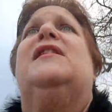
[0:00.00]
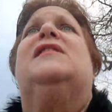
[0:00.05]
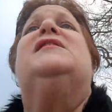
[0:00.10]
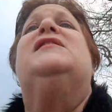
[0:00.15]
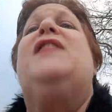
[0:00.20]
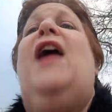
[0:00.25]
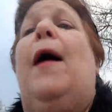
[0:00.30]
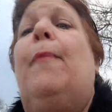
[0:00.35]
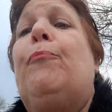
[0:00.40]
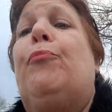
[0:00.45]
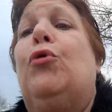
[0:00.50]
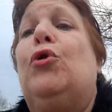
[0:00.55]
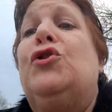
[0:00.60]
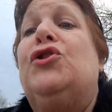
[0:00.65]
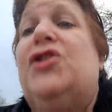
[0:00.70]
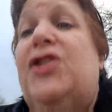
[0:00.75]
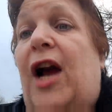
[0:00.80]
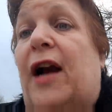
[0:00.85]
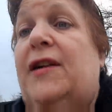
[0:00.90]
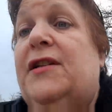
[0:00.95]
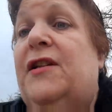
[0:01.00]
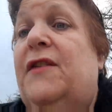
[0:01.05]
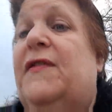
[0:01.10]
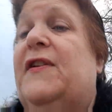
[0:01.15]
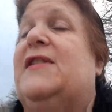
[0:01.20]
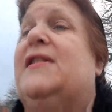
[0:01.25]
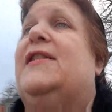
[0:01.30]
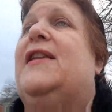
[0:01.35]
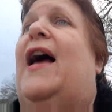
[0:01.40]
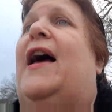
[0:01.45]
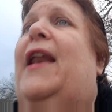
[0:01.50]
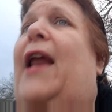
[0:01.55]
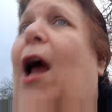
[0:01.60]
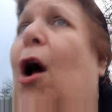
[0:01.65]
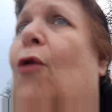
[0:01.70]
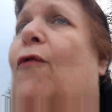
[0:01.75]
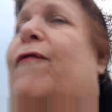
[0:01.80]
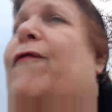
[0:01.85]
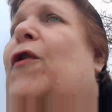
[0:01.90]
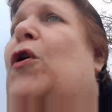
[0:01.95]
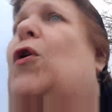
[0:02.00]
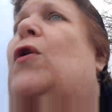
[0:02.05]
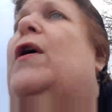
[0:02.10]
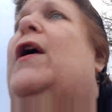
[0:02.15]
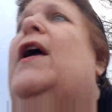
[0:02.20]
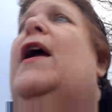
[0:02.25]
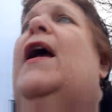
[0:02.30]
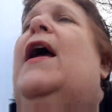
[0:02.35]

It's not productive. It's not helpful.